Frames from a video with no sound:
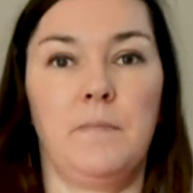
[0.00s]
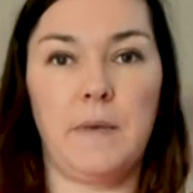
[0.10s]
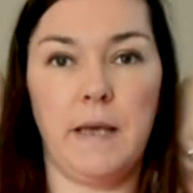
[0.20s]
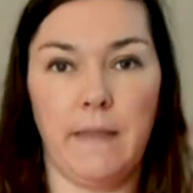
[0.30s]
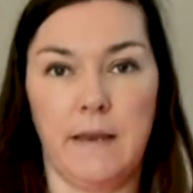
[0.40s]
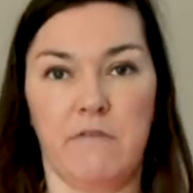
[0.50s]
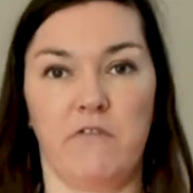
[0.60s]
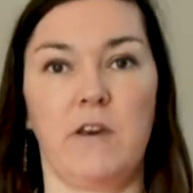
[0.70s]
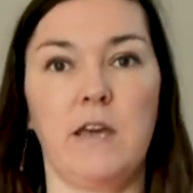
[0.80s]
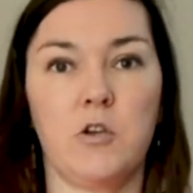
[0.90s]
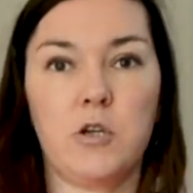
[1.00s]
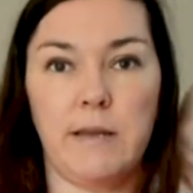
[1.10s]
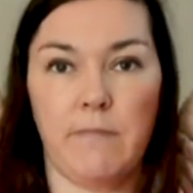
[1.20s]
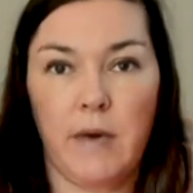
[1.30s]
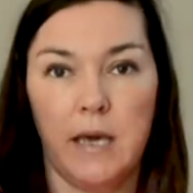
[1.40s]
And then
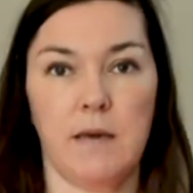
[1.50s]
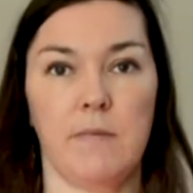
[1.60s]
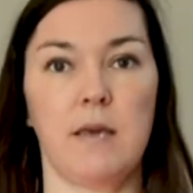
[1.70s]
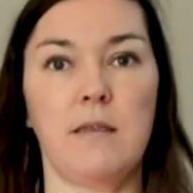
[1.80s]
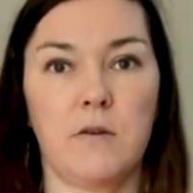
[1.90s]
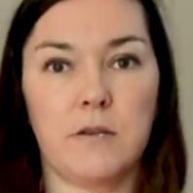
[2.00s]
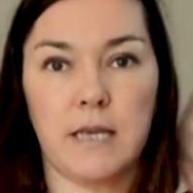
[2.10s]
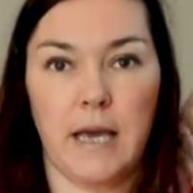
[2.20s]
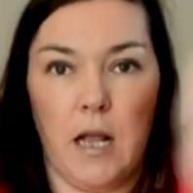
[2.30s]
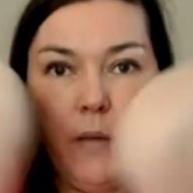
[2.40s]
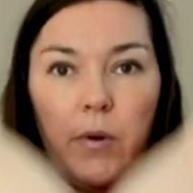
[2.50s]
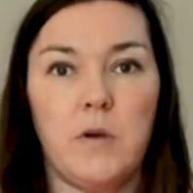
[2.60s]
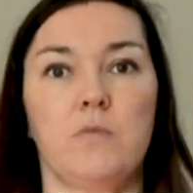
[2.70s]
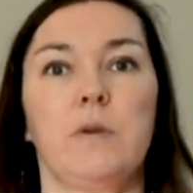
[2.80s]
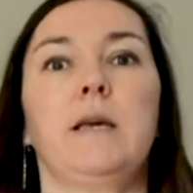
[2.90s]
eventually maybe those
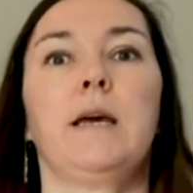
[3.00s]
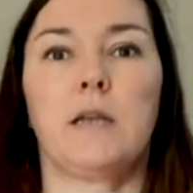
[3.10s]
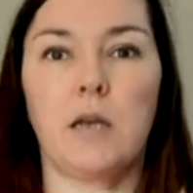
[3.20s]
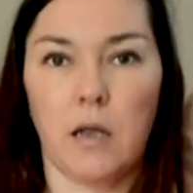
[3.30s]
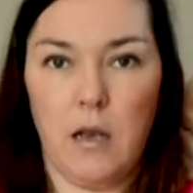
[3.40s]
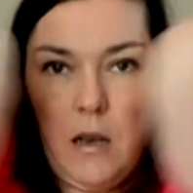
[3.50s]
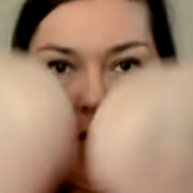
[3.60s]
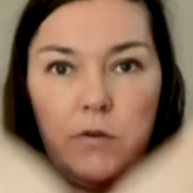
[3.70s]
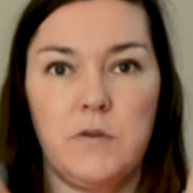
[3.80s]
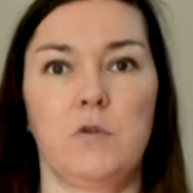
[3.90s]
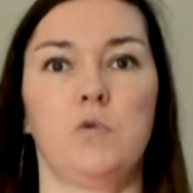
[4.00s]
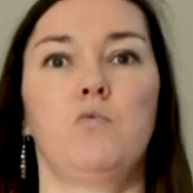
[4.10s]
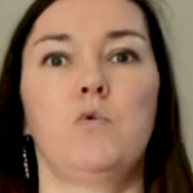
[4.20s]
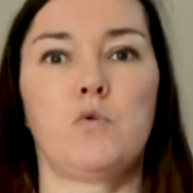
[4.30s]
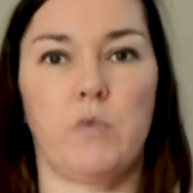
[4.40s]
elbows will get closer
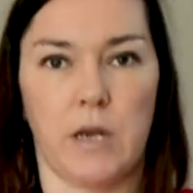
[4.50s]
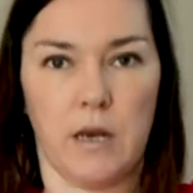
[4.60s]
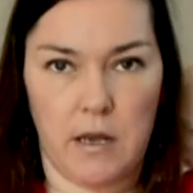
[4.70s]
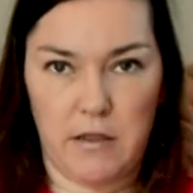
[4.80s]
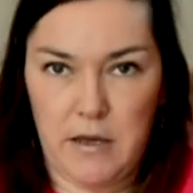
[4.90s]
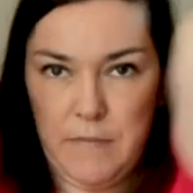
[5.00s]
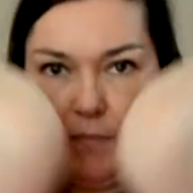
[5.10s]
towards one another.